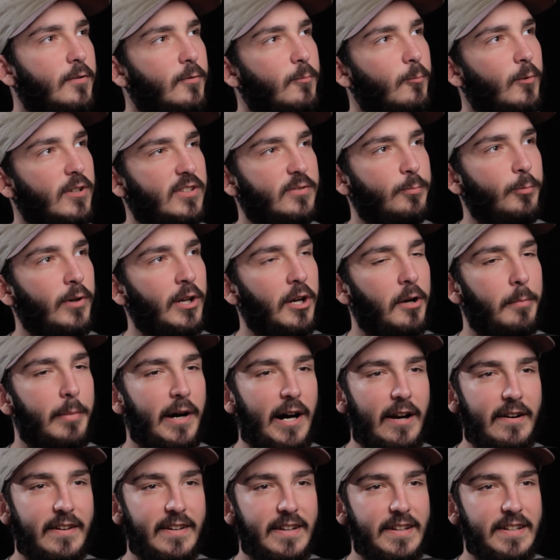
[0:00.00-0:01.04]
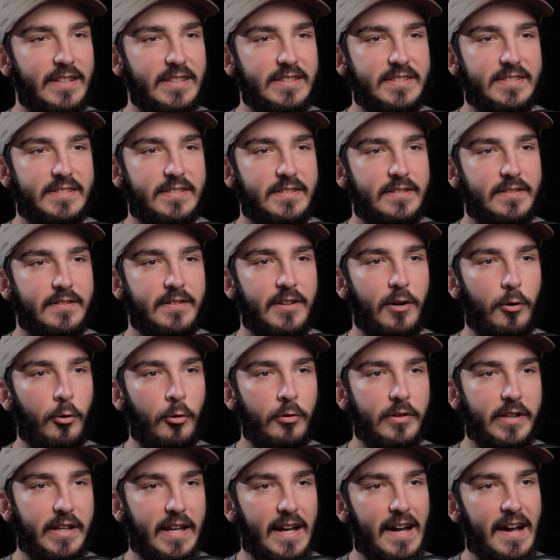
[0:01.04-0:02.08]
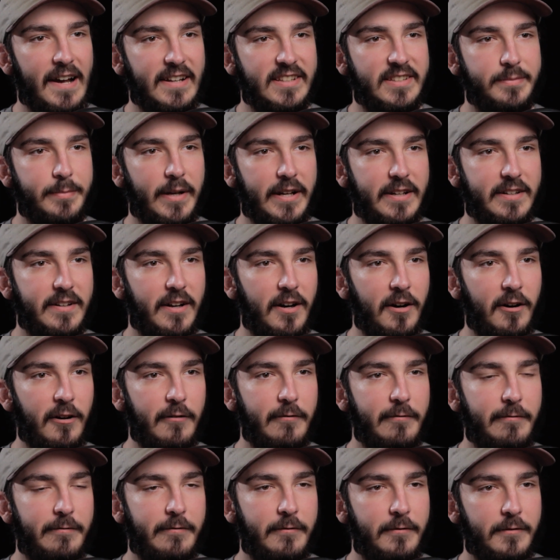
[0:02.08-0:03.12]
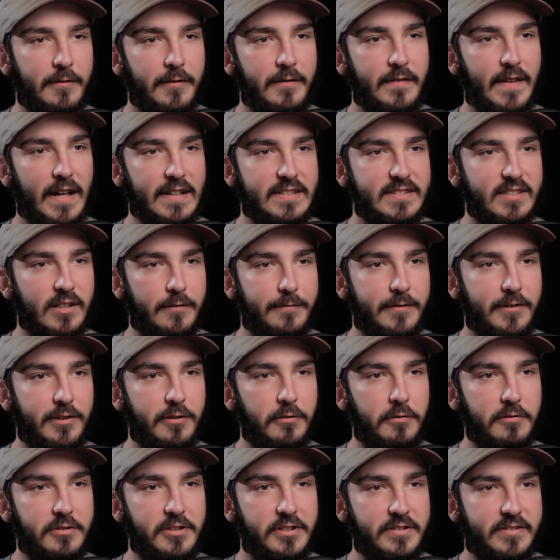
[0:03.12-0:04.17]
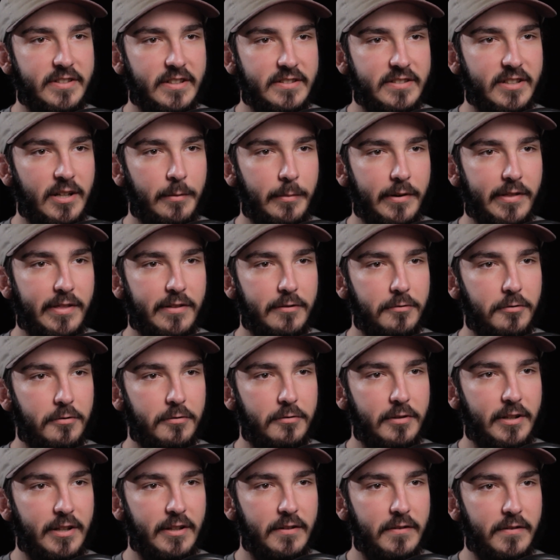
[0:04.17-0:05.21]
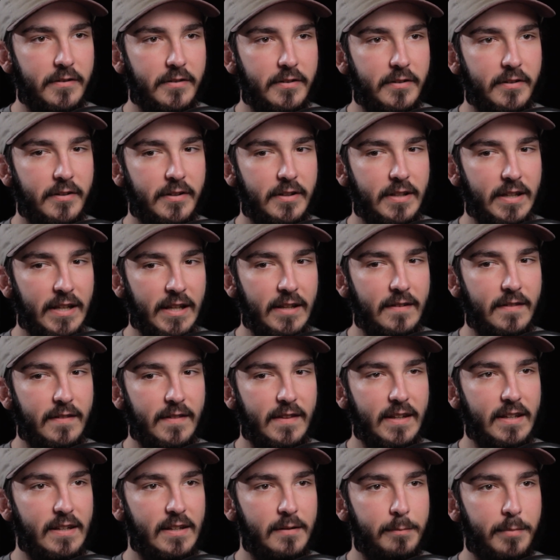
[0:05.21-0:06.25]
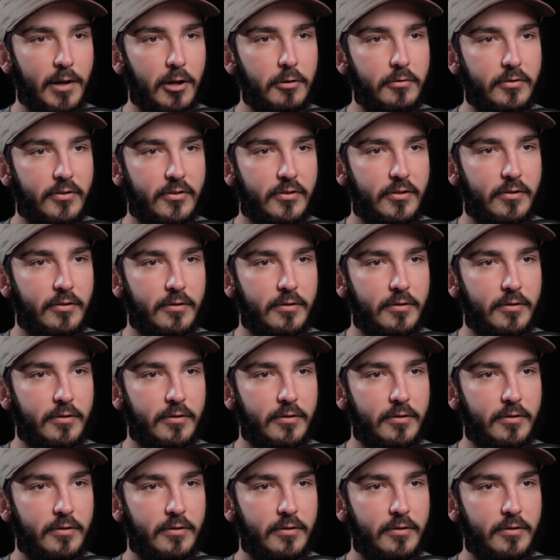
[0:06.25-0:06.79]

what's weird about it, is the only aspect of that self-indulgence that's coming through is in the post.